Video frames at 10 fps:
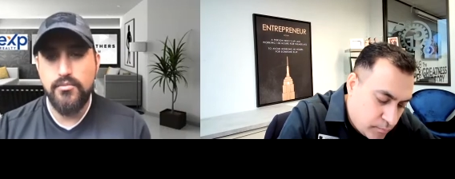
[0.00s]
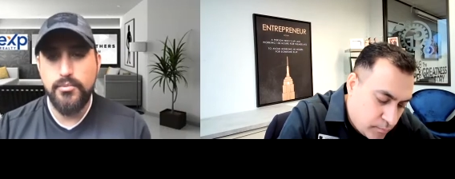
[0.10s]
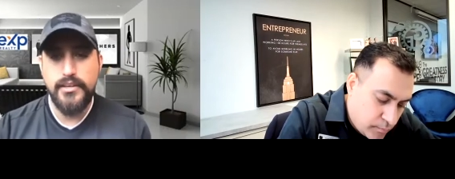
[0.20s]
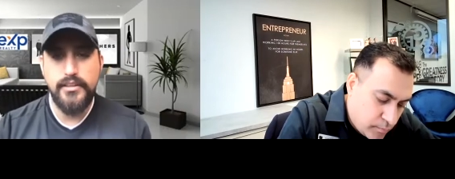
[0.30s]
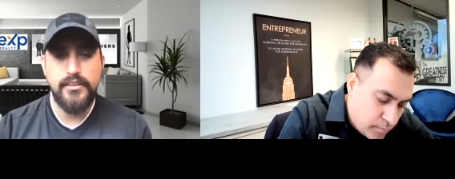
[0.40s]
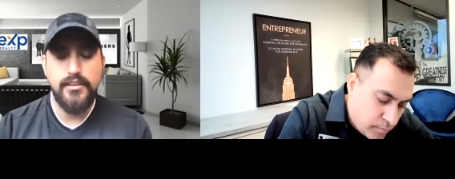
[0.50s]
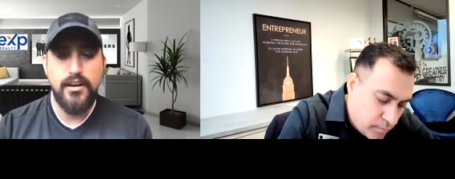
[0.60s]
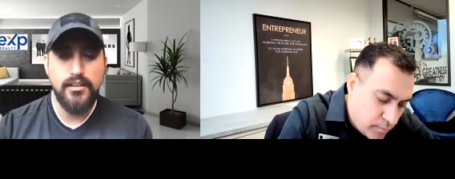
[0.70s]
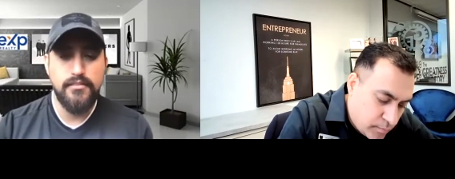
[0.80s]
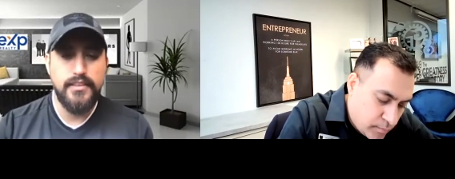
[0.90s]
Speaker 1: with
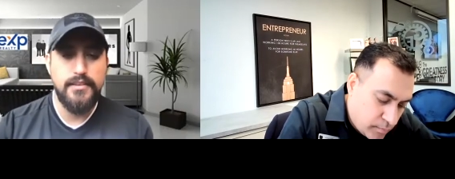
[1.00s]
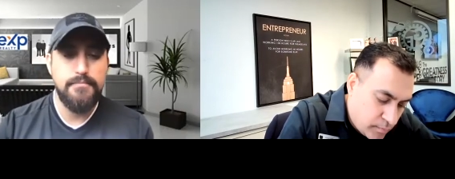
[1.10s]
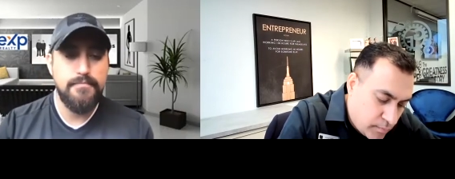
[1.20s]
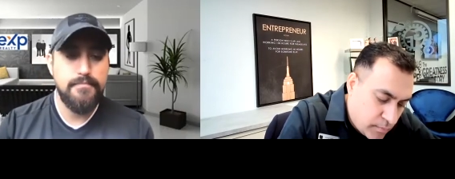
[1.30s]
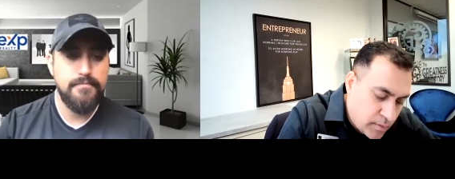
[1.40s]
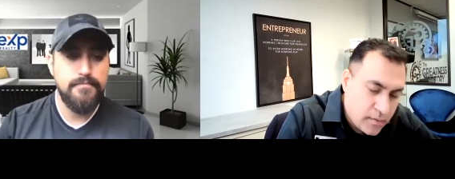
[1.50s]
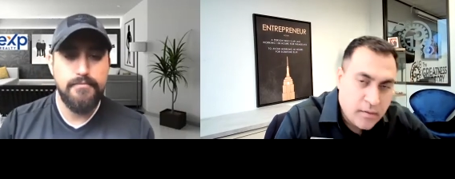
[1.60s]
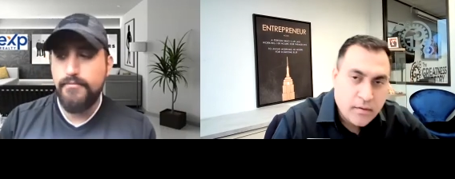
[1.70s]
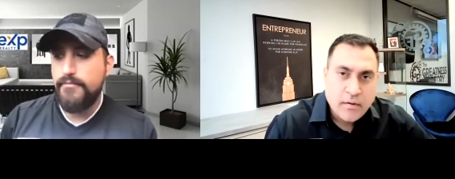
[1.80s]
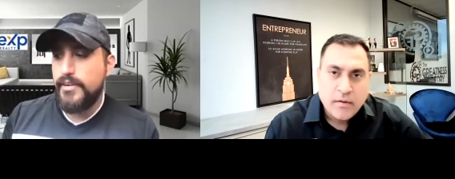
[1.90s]
all of them,
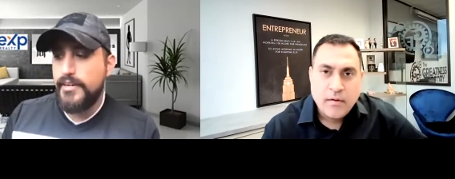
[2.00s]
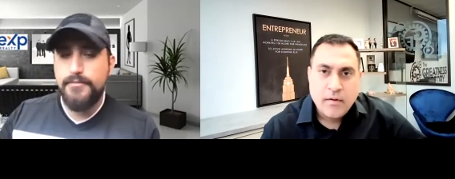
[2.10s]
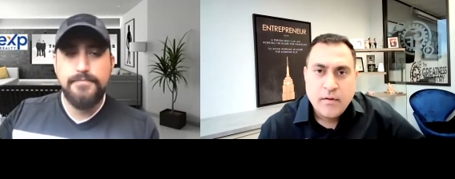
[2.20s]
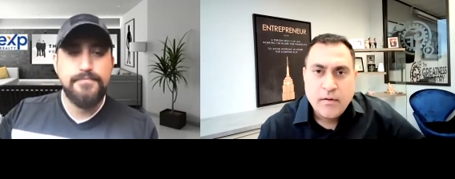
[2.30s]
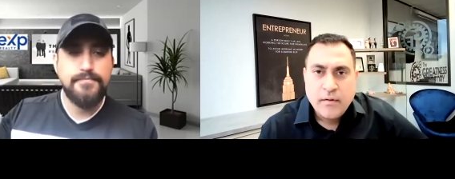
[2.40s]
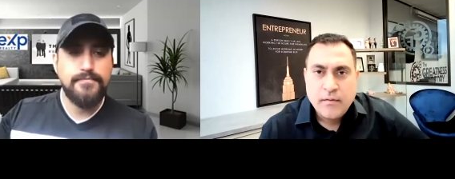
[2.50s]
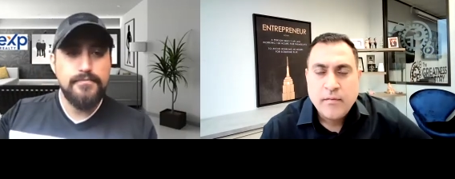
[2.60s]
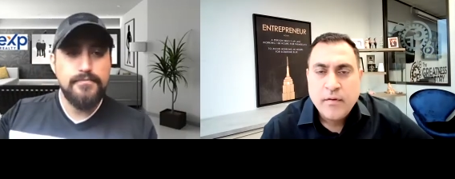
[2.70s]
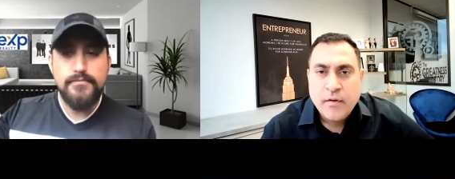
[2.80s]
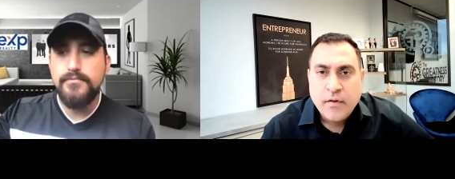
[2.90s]
right?
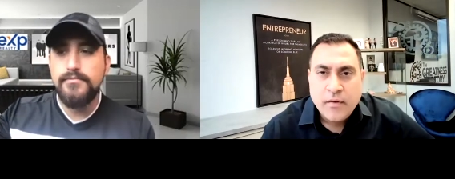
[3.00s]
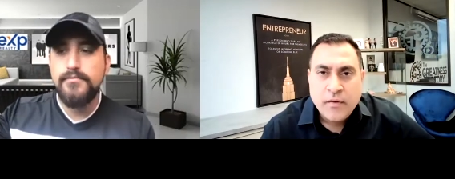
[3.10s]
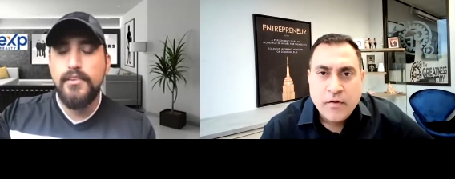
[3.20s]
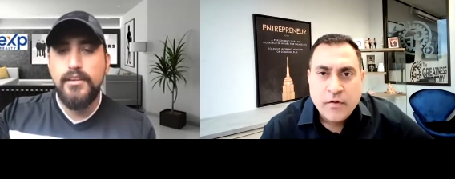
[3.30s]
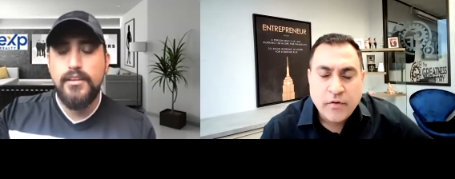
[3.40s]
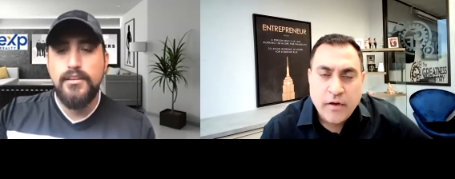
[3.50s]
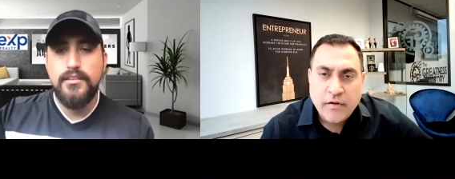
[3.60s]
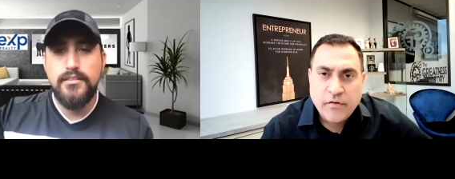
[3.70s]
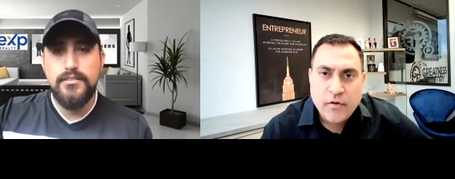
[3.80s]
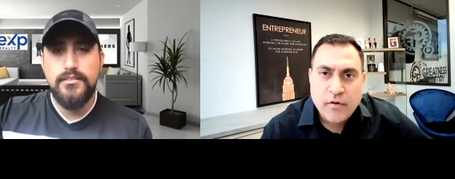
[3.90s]
So
Speaker 2: is
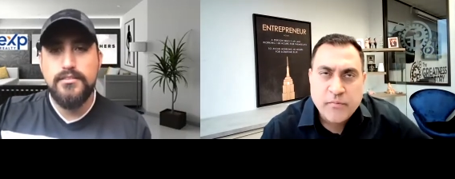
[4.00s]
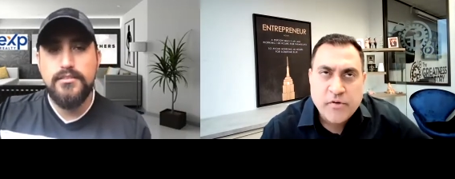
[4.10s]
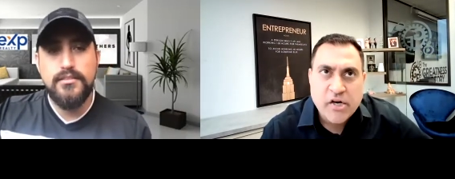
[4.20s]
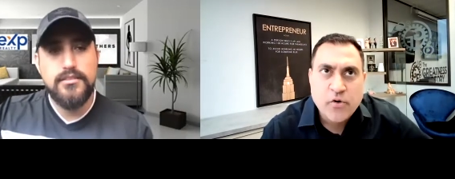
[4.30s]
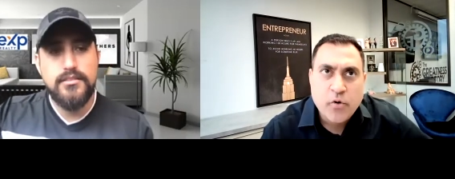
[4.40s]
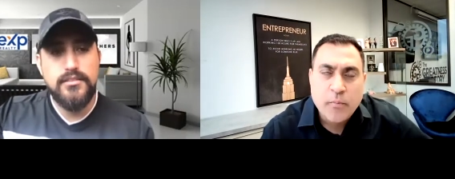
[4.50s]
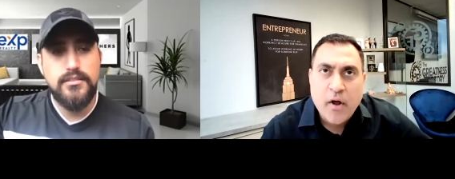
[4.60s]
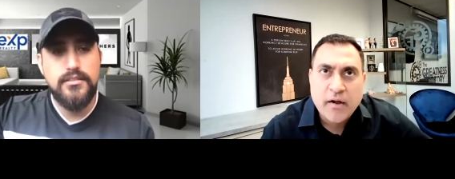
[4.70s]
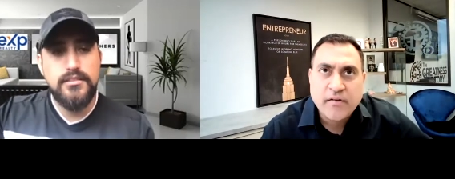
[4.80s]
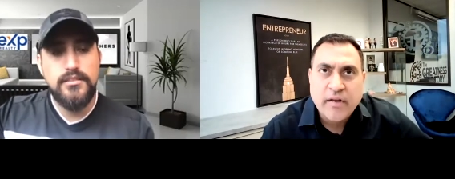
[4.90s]
your objection
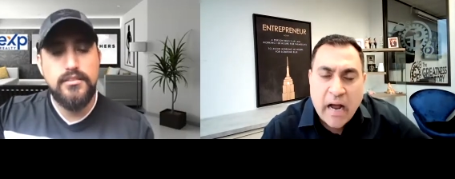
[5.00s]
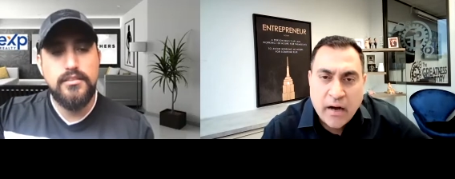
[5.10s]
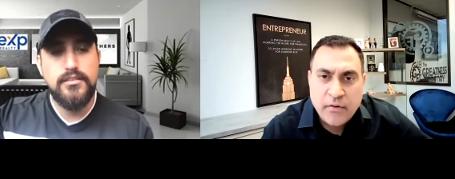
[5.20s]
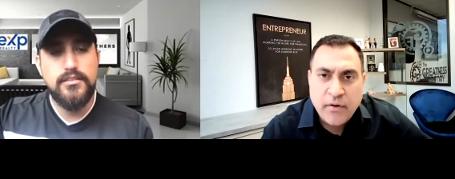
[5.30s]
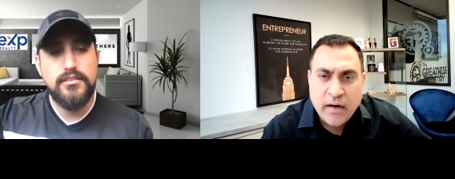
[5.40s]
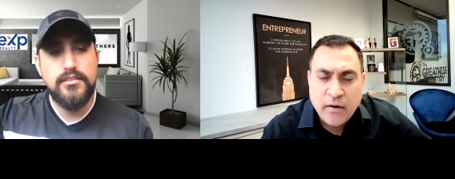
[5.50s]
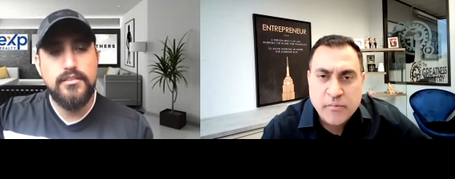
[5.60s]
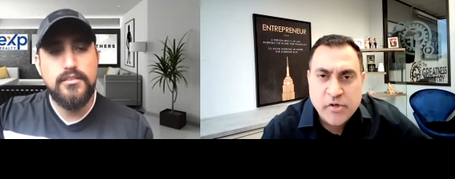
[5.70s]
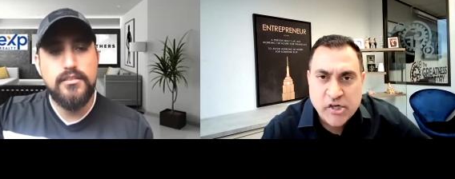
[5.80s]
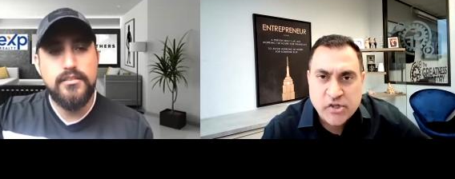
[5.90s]
roadblock is how do you handle
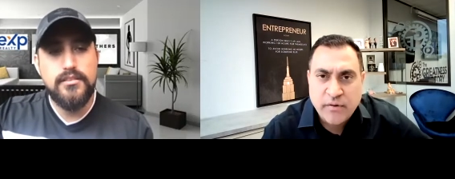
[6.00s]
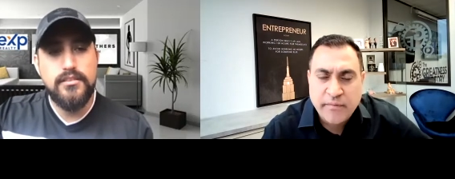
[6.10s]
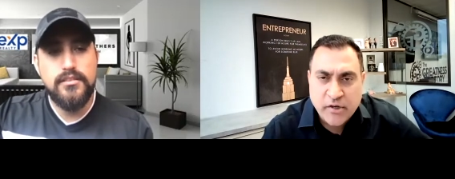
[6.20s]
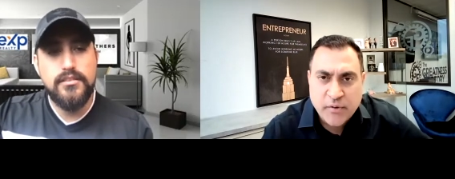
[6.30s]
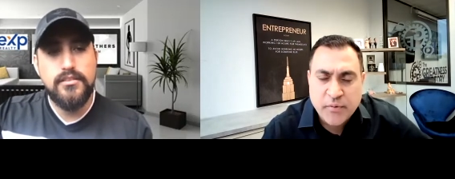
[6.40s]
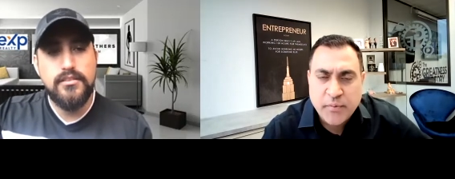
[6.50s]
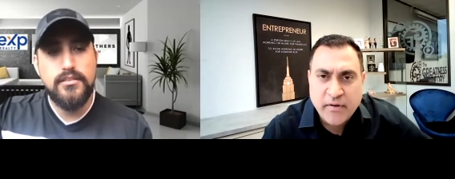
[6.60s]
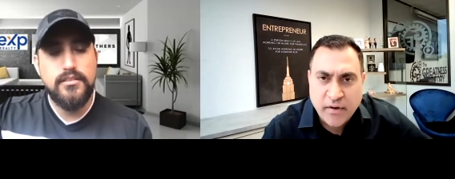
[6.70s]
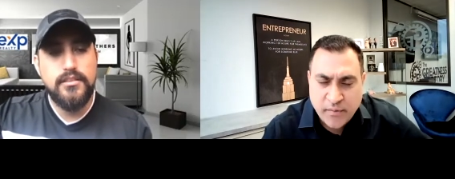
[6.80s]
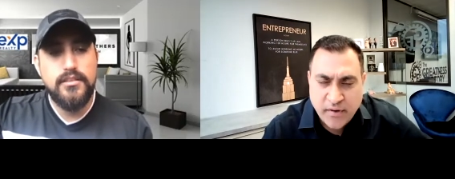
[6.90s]
objection of interest rate
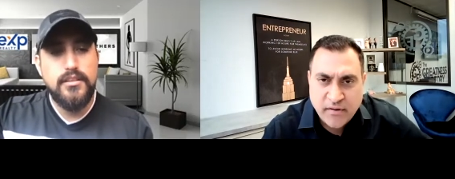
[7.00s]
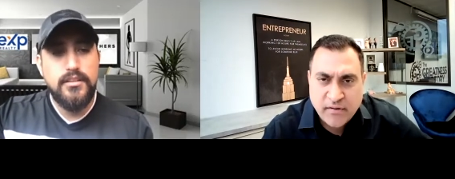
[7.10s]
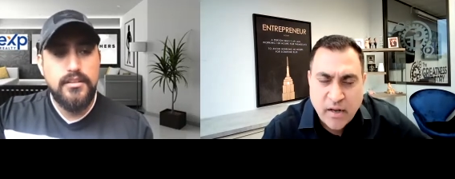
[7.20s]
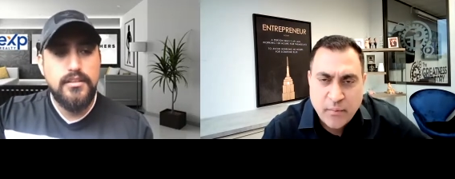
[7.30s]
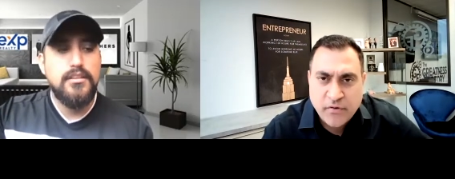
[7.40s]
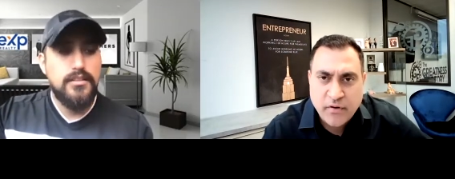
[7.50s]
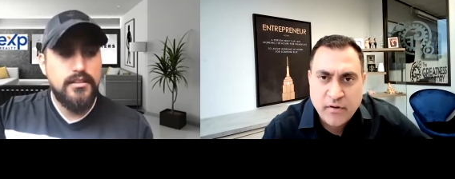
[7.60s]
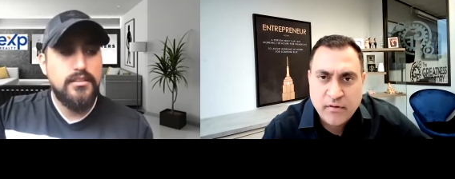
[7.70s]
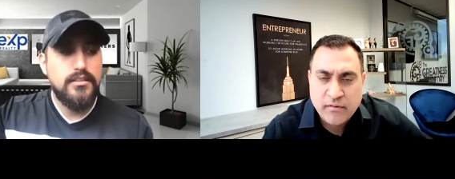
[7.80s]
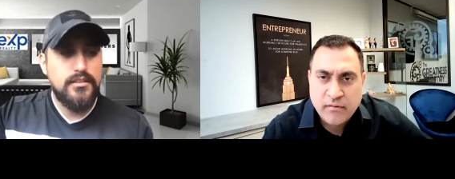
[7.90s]
increases? Is that what
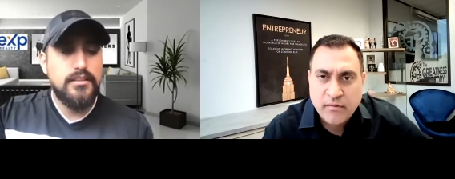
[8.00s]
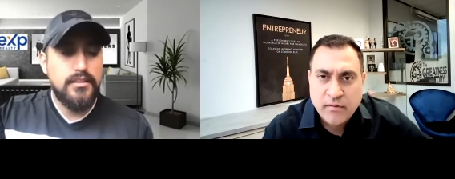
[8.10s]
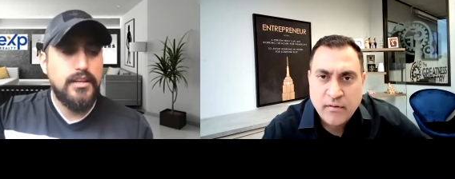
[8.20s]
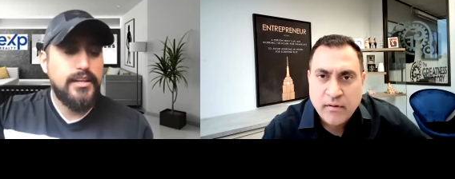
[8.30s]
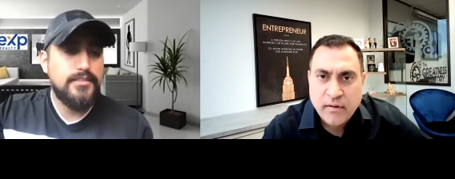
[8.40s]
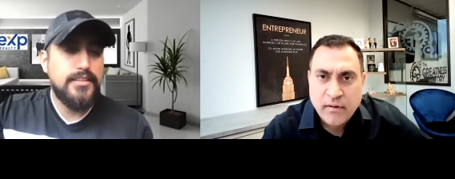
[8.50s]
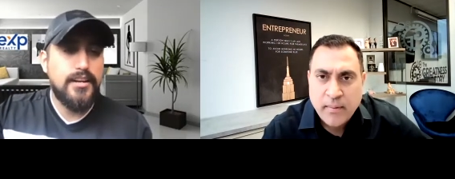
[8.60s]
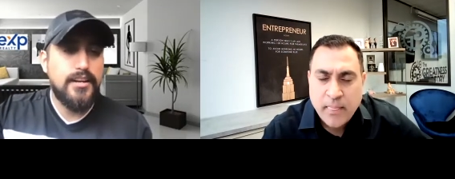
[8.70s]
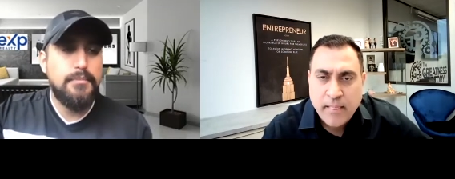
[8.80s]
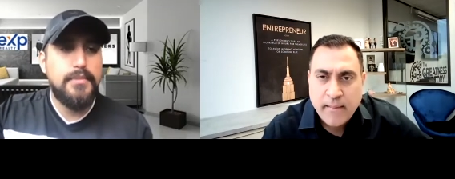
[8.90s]
you're?
Speaker 1: I guess how to
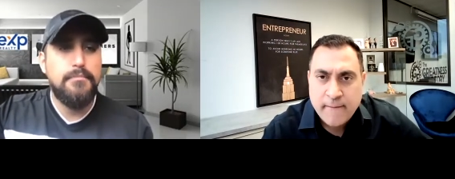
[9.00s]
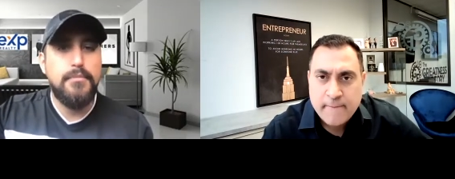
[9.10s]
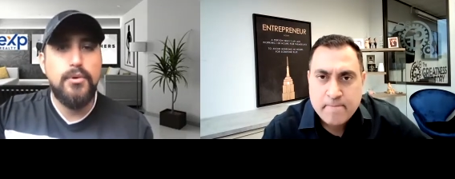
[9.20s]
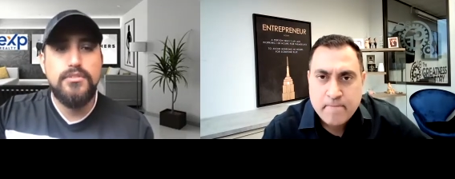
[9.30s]
keep them mo